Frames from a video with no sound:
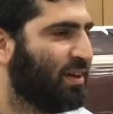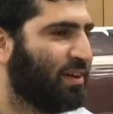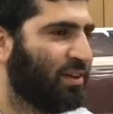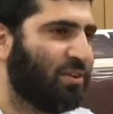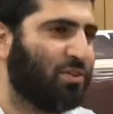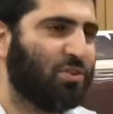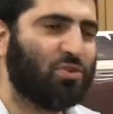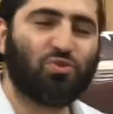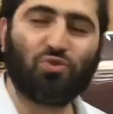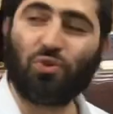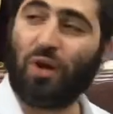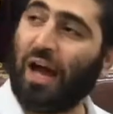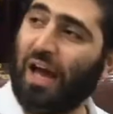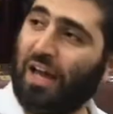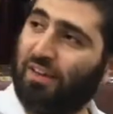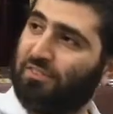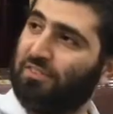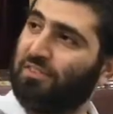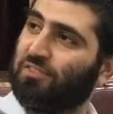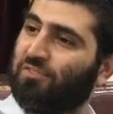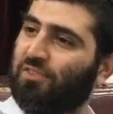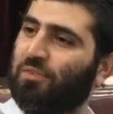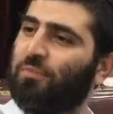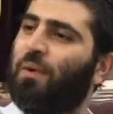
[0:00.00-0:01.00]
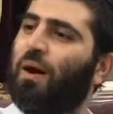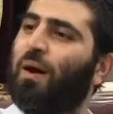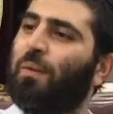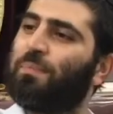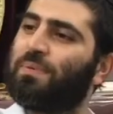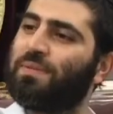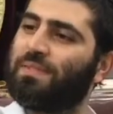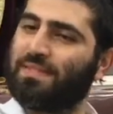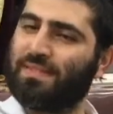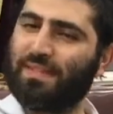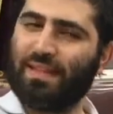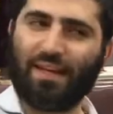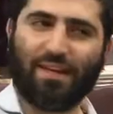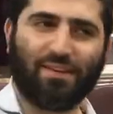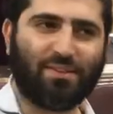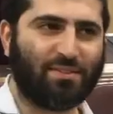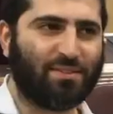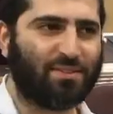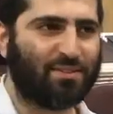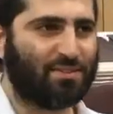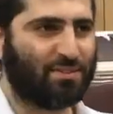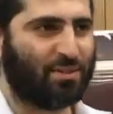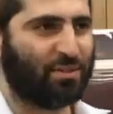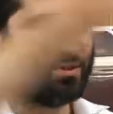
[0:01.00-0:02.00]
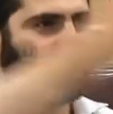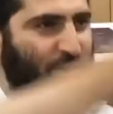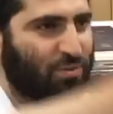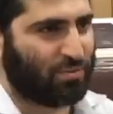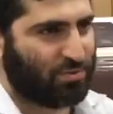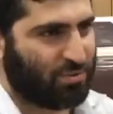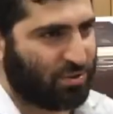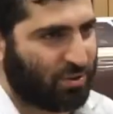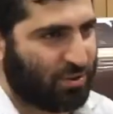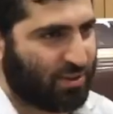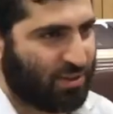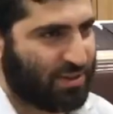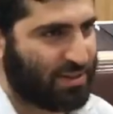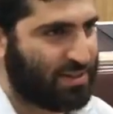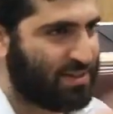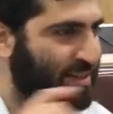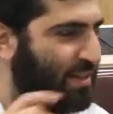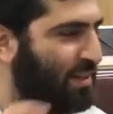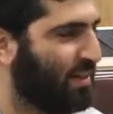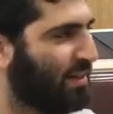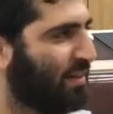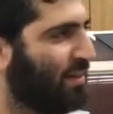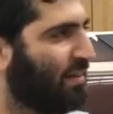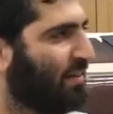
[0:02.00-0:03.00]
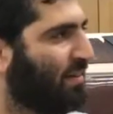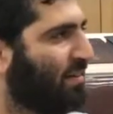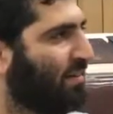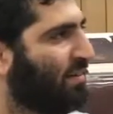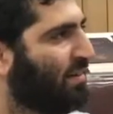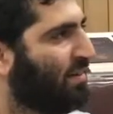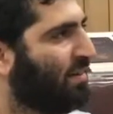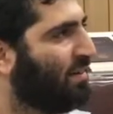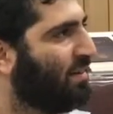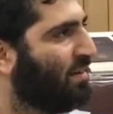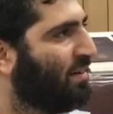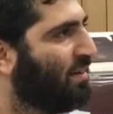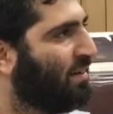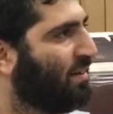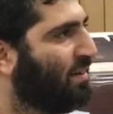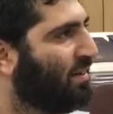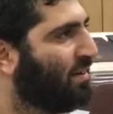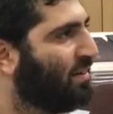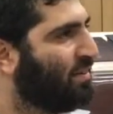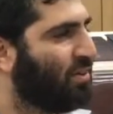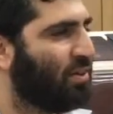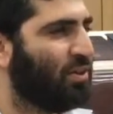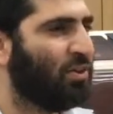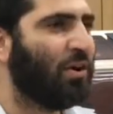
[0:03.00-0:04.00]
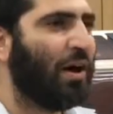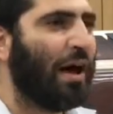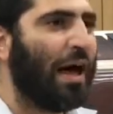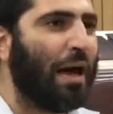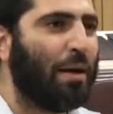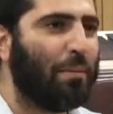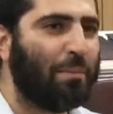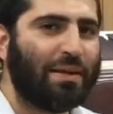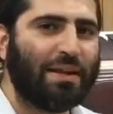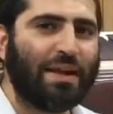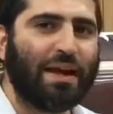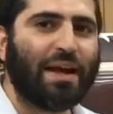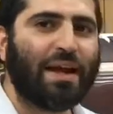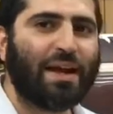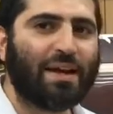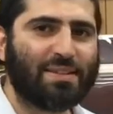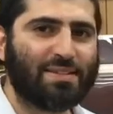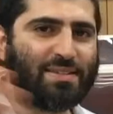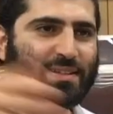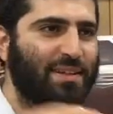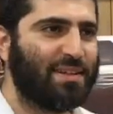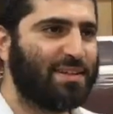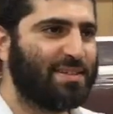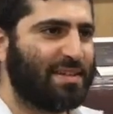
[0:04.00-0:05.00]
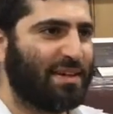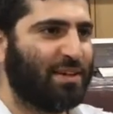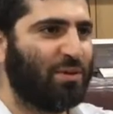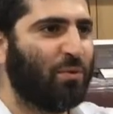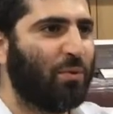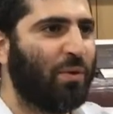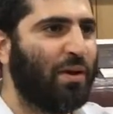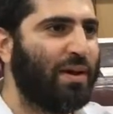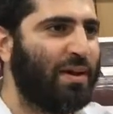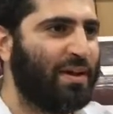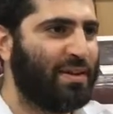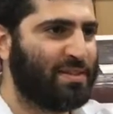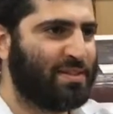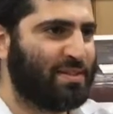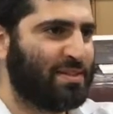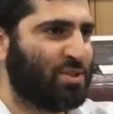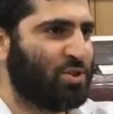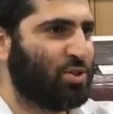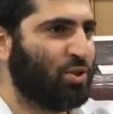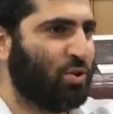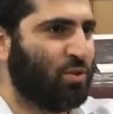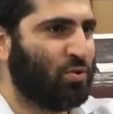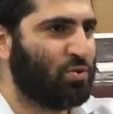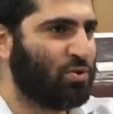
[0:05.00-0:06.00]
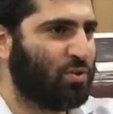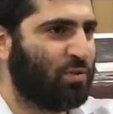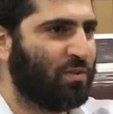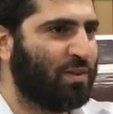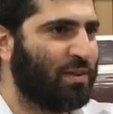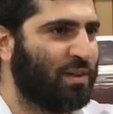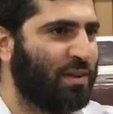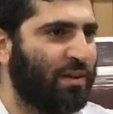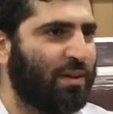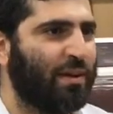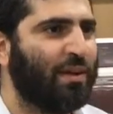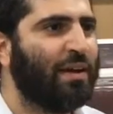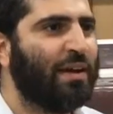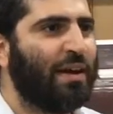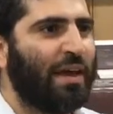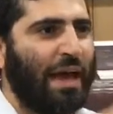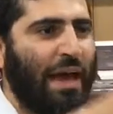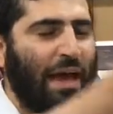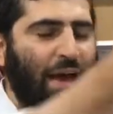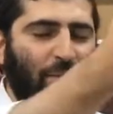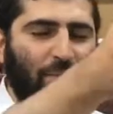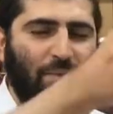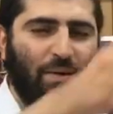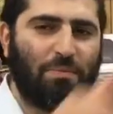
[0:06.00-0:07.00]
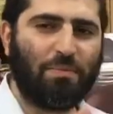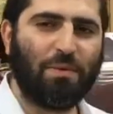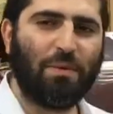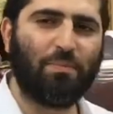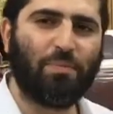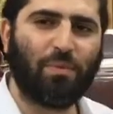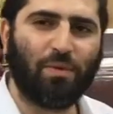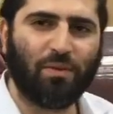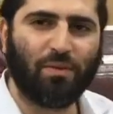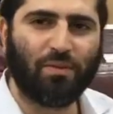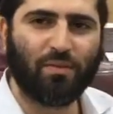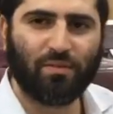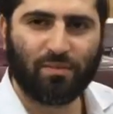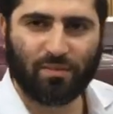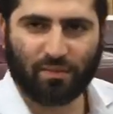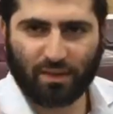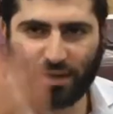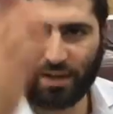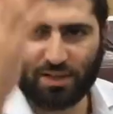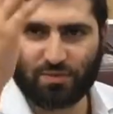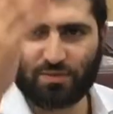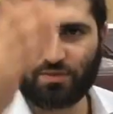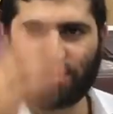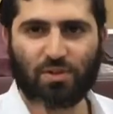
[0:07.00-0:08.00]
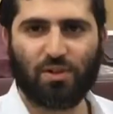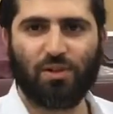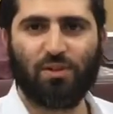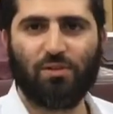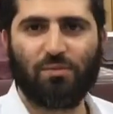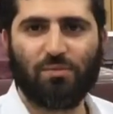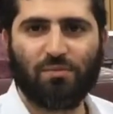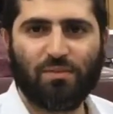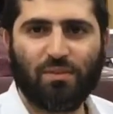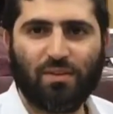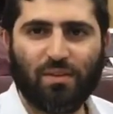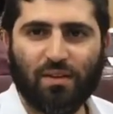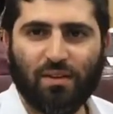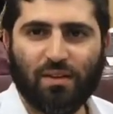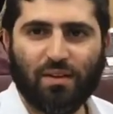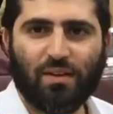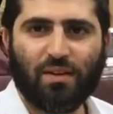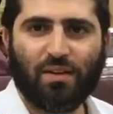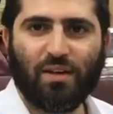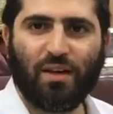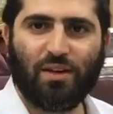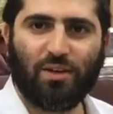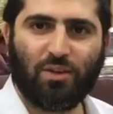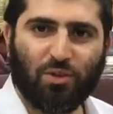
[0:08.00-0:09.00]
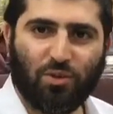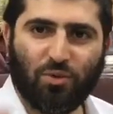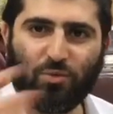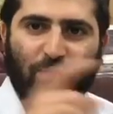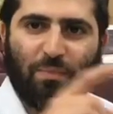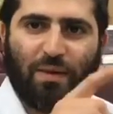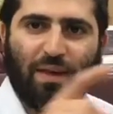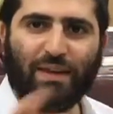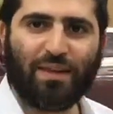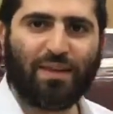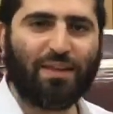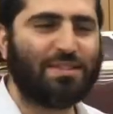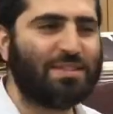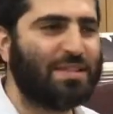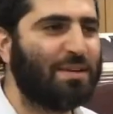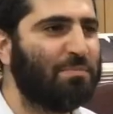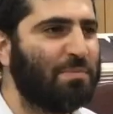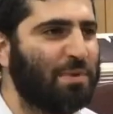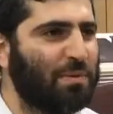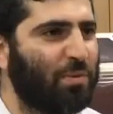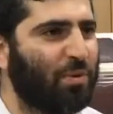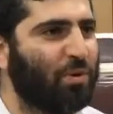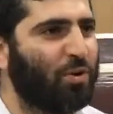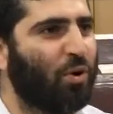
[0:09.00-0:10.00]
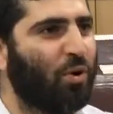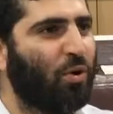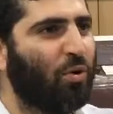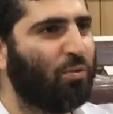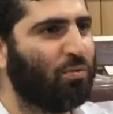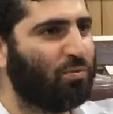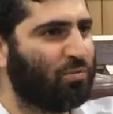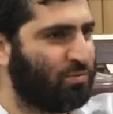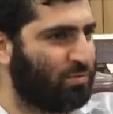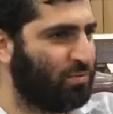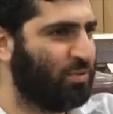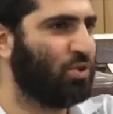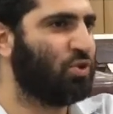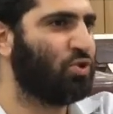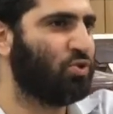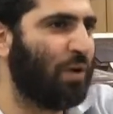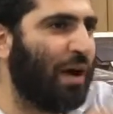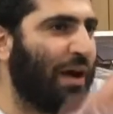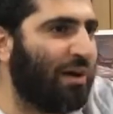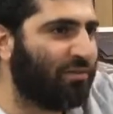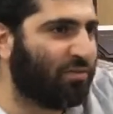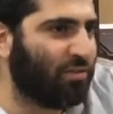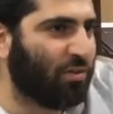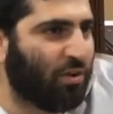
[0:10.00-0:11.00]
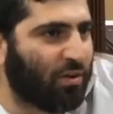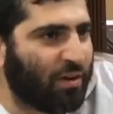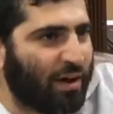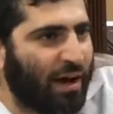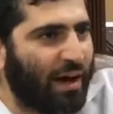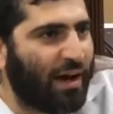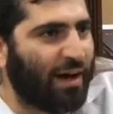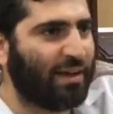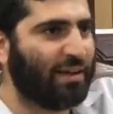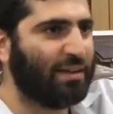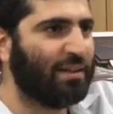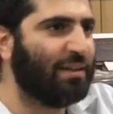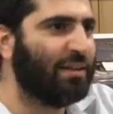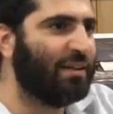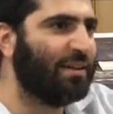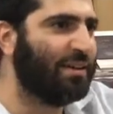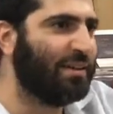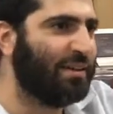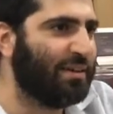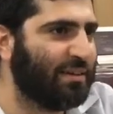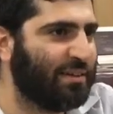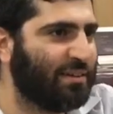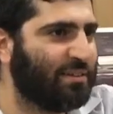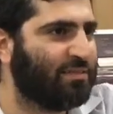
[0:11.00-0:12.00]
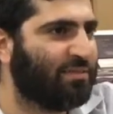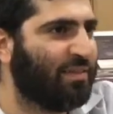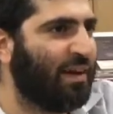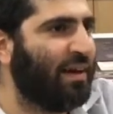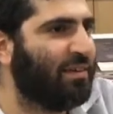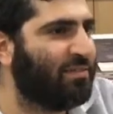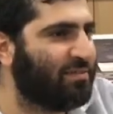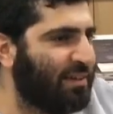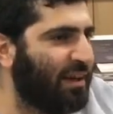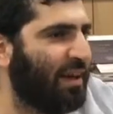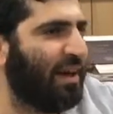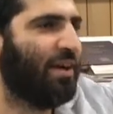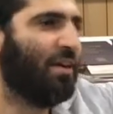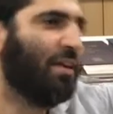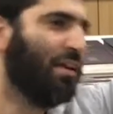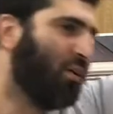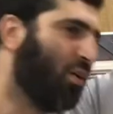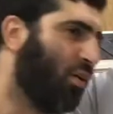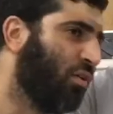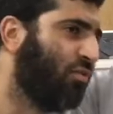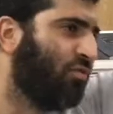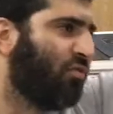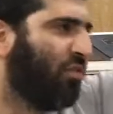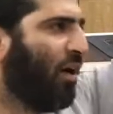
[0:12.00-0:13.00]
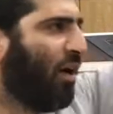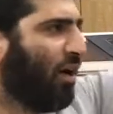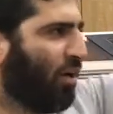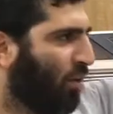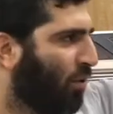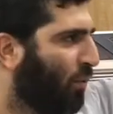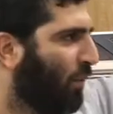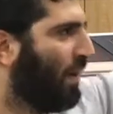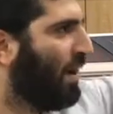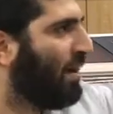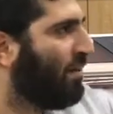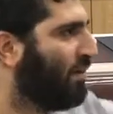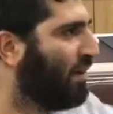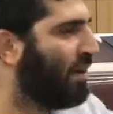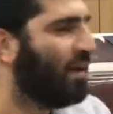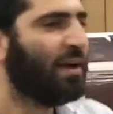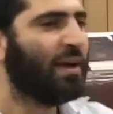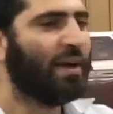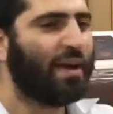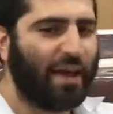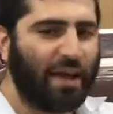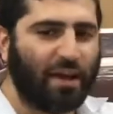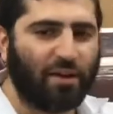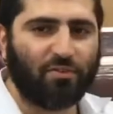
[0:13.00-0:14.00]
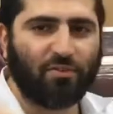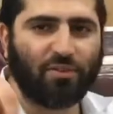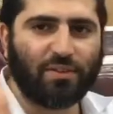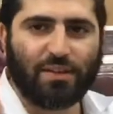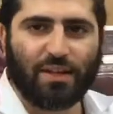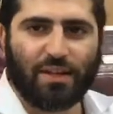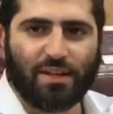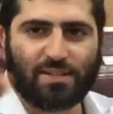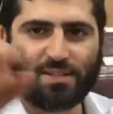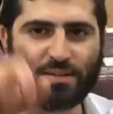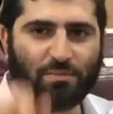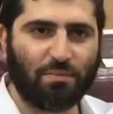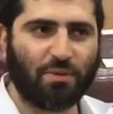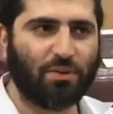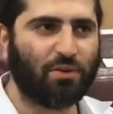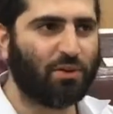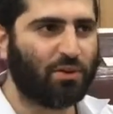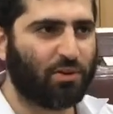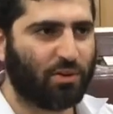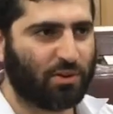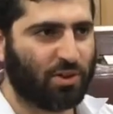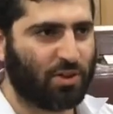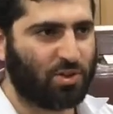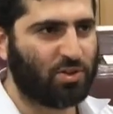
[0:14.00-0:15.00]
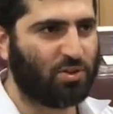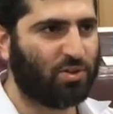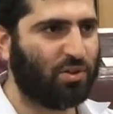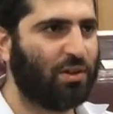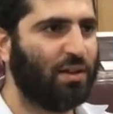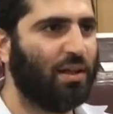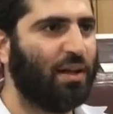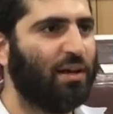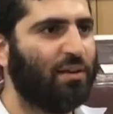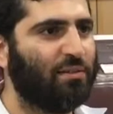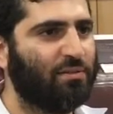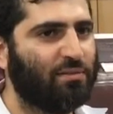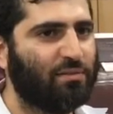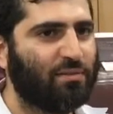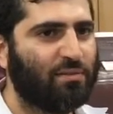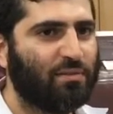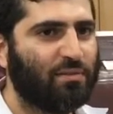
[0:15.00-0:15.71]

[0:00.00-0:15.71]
You're driving from upstate to, to a city. You know how many accidents on Waze, shows over there? How many people, shalom, and you make it. Some people go to drive Long Island, Five Town. They go far away. Every every day is a miracle that you're alive.